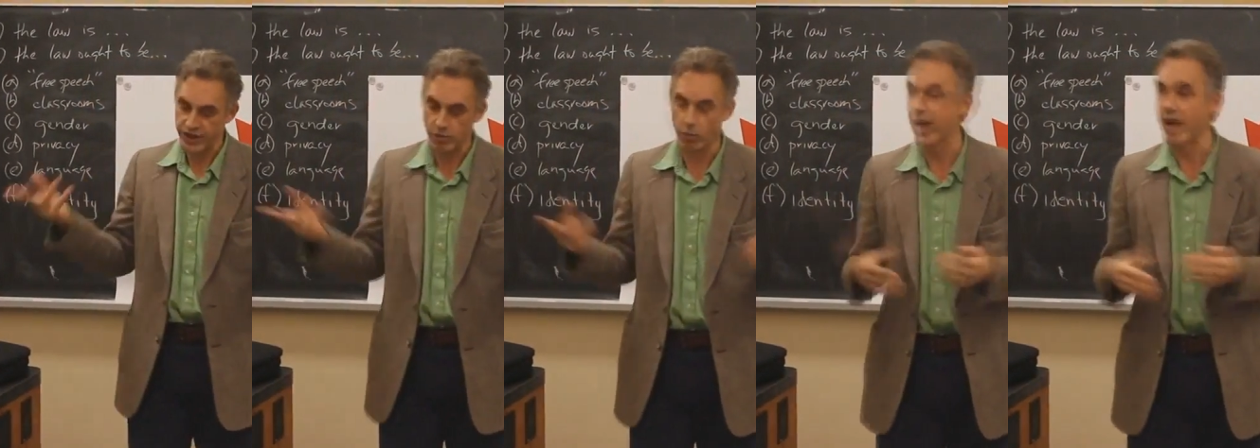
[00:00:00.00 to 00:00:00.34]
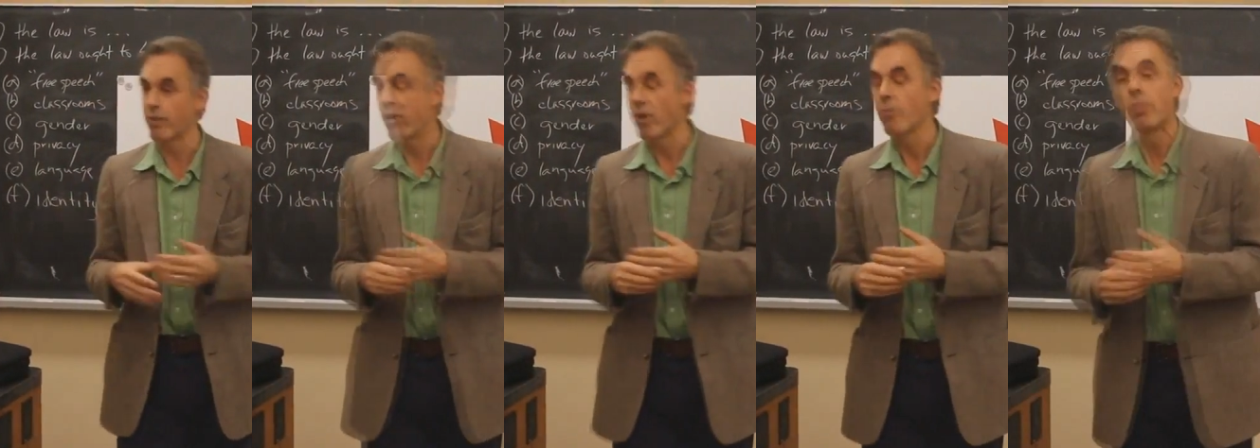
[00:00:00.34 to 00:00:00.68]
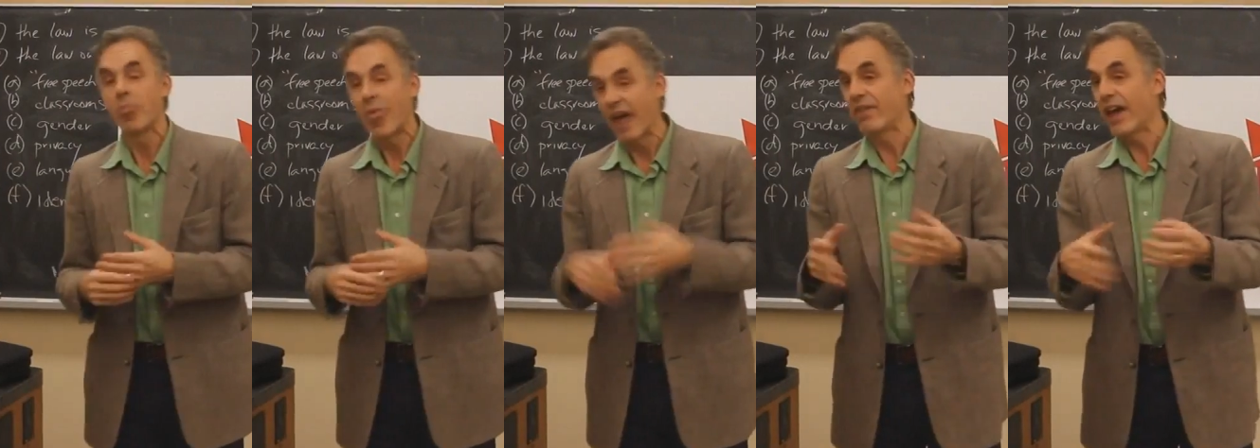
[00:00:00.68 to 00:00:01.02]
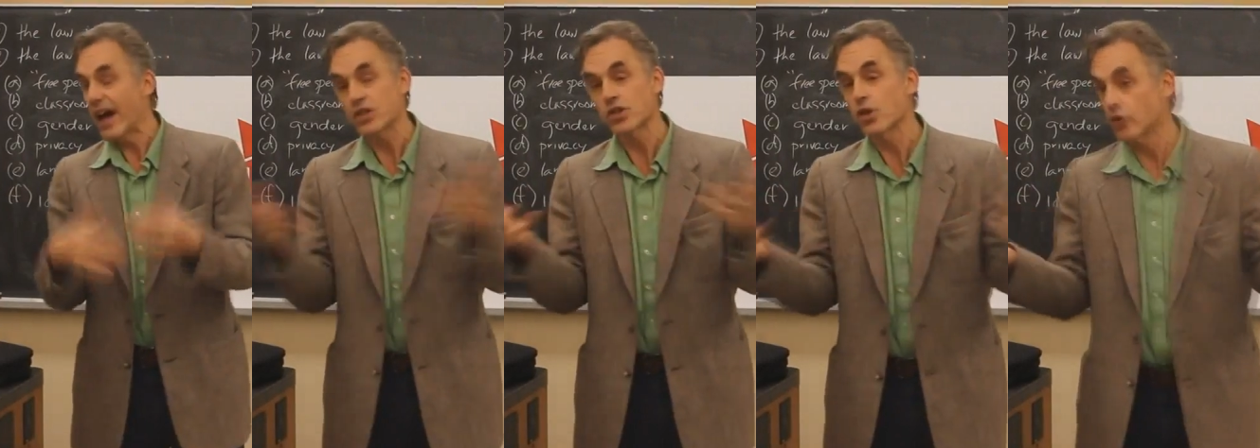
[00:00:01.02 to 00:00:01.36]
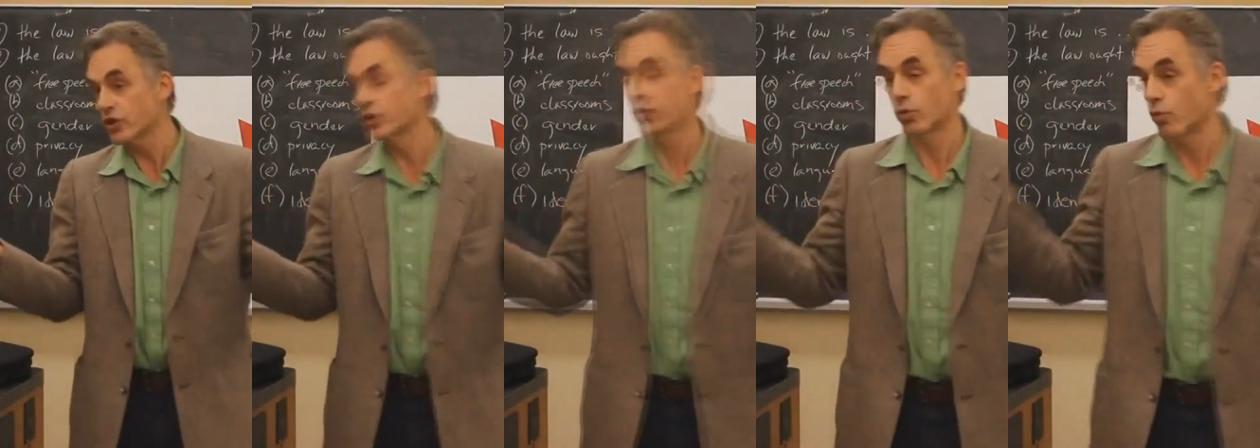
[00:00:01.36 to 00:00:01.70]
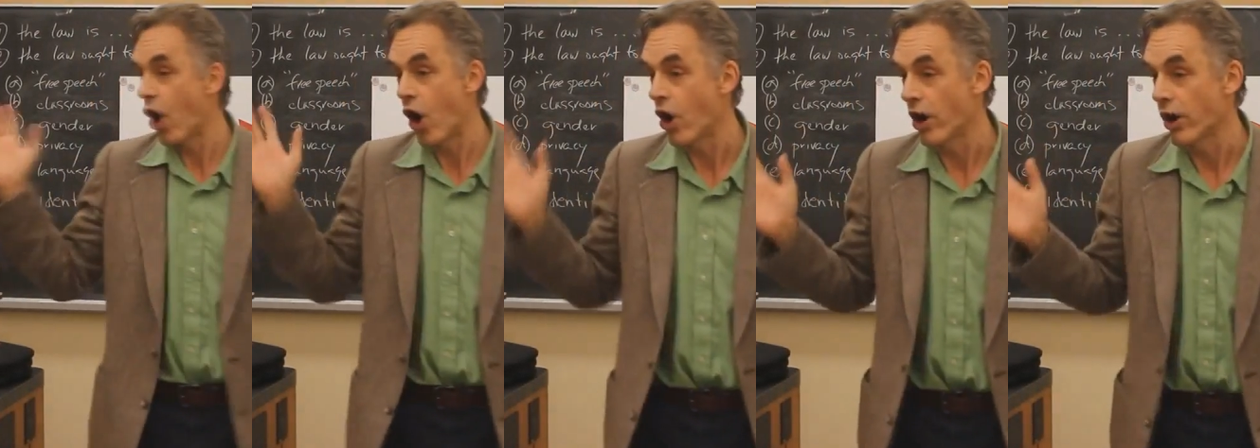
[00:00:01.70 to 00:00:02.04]
say whim, and that's also
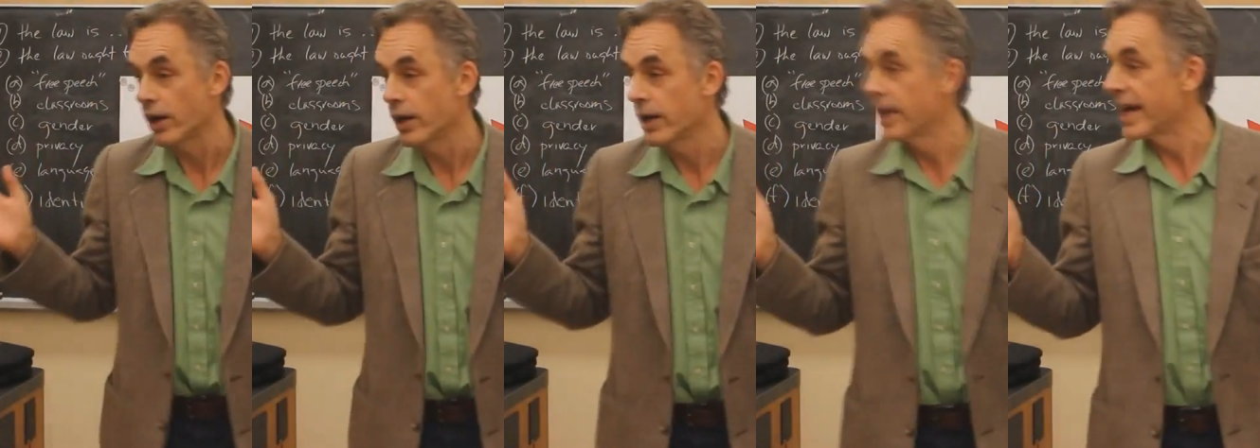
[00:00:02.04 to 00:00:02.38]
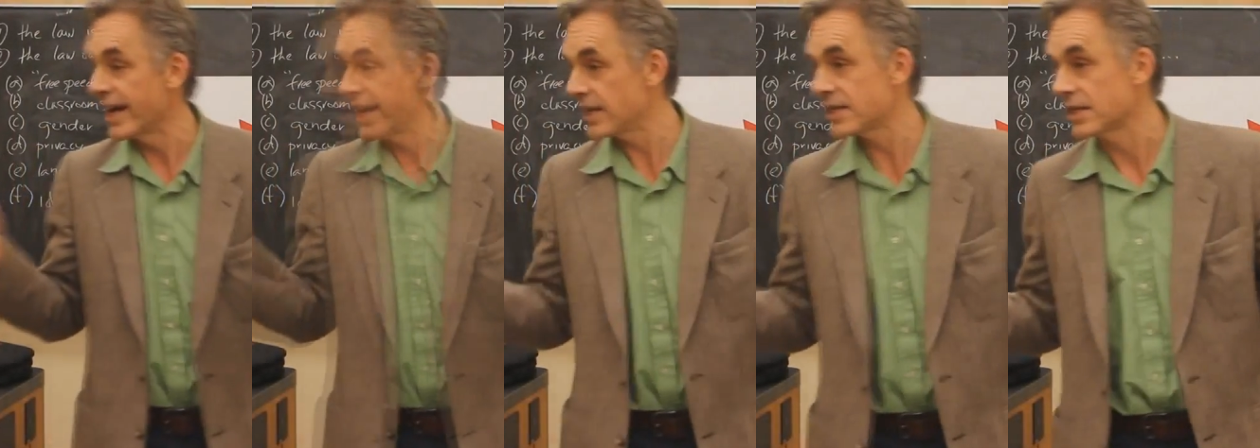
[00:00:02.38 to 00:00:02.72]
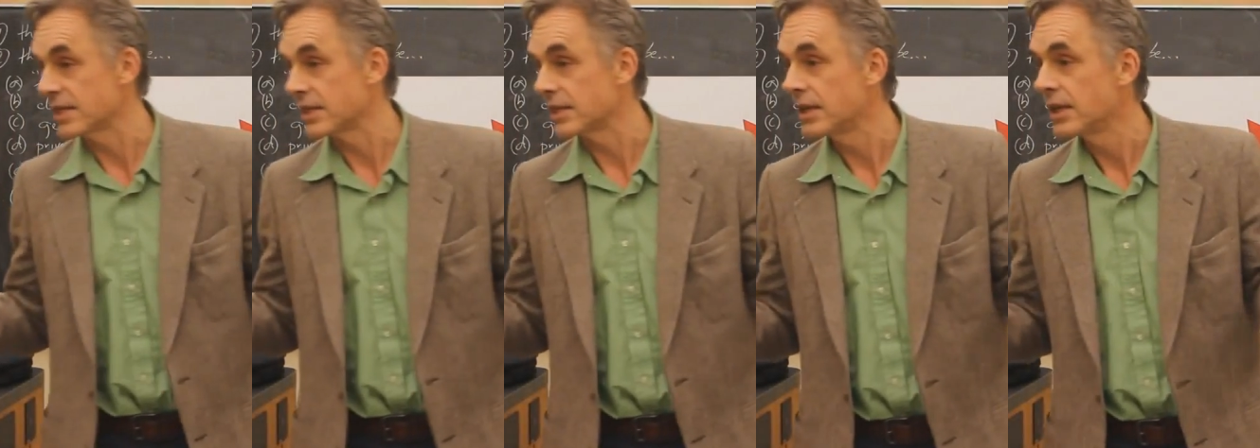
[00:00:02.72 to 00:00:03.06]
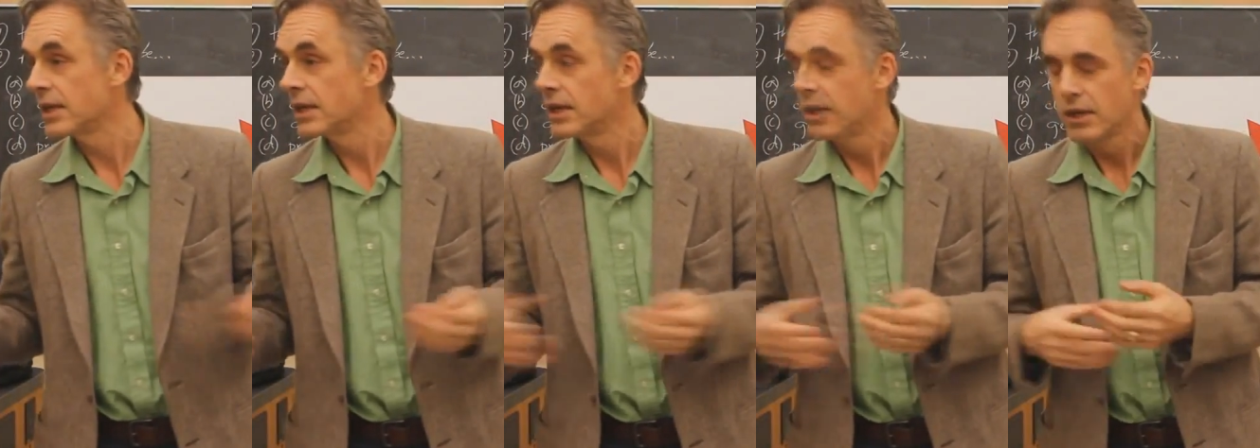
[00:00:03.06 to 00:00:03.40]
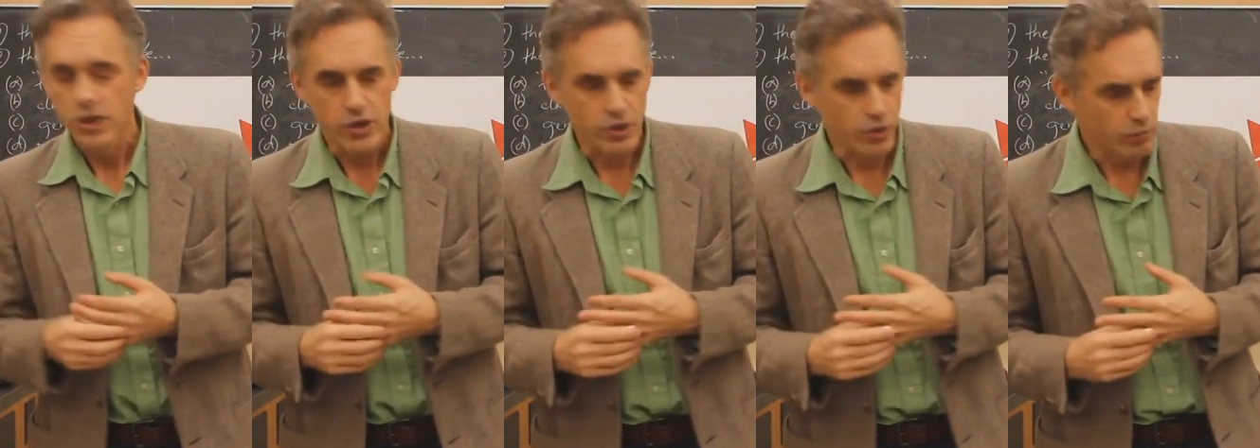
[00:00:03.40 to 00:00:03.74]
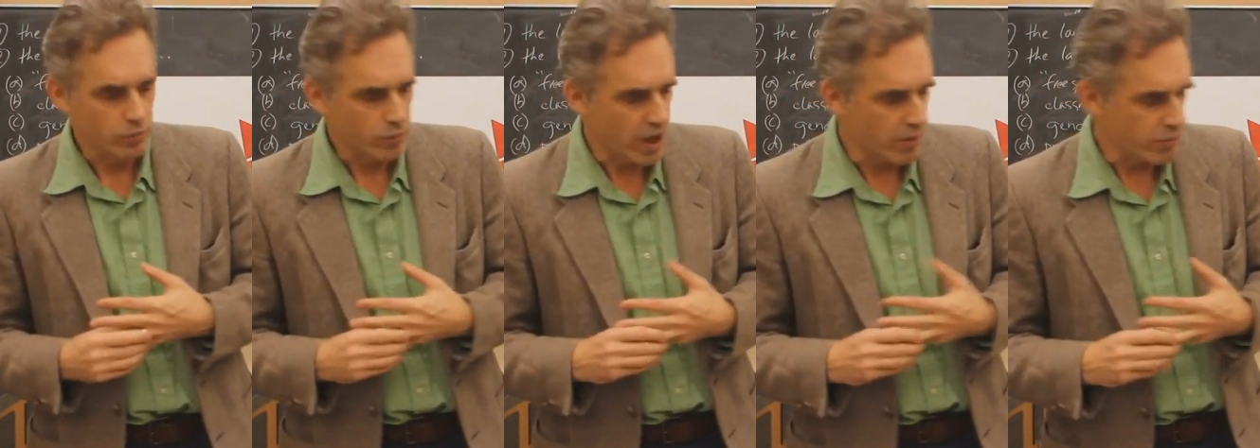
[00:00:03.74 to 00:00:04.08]
wrong. It isn't.
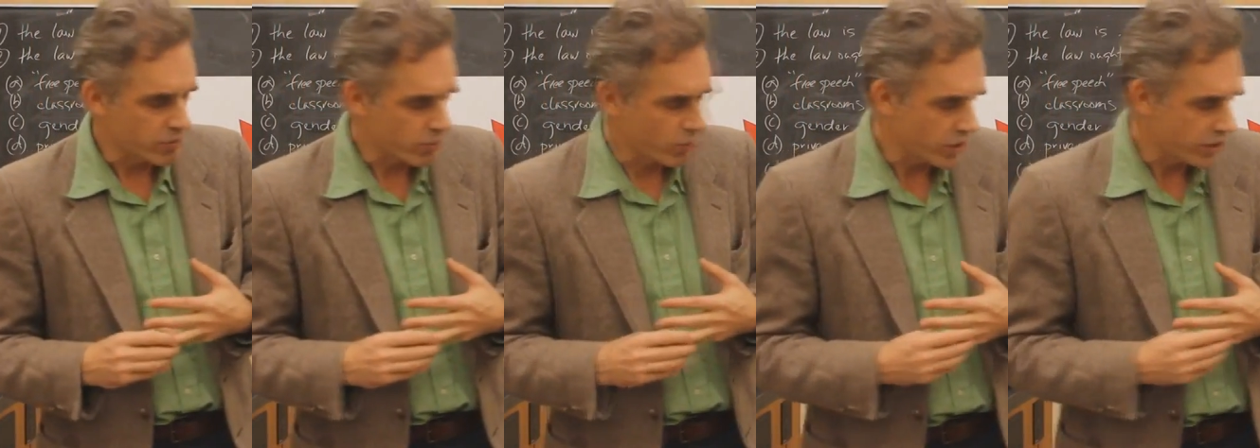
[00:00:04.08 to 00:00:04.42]
So I was